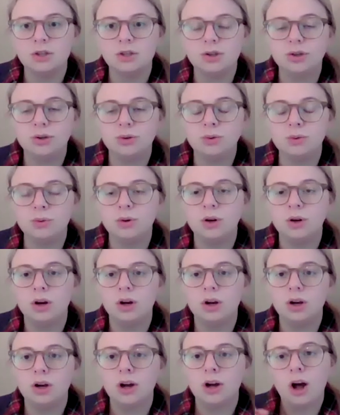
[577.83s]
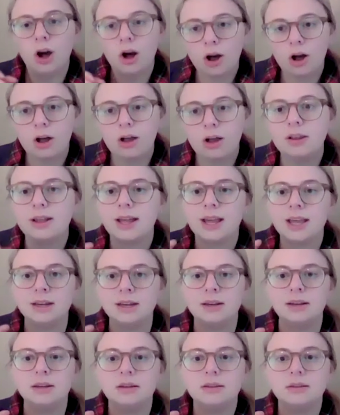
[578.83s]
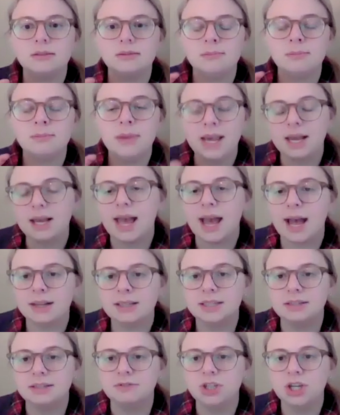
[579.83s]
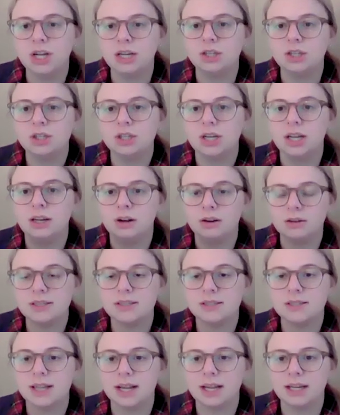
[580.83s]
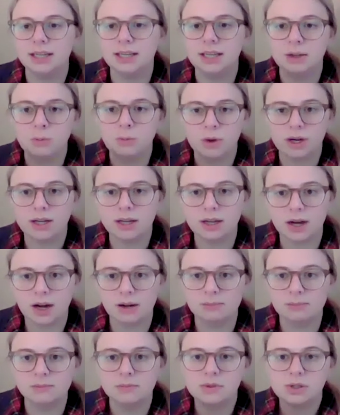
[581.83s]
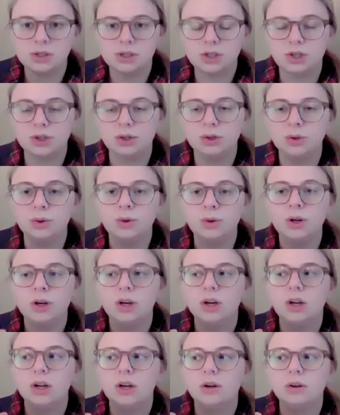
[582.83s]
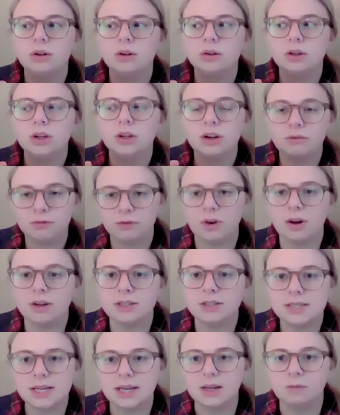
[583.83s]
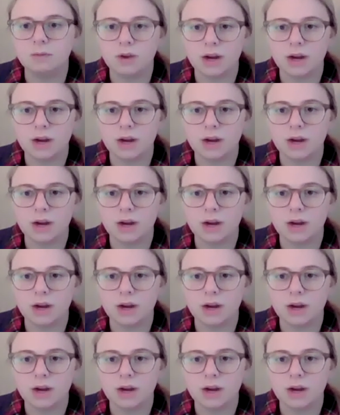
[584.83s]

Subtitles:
to call and make active change in our society when it comes to confronting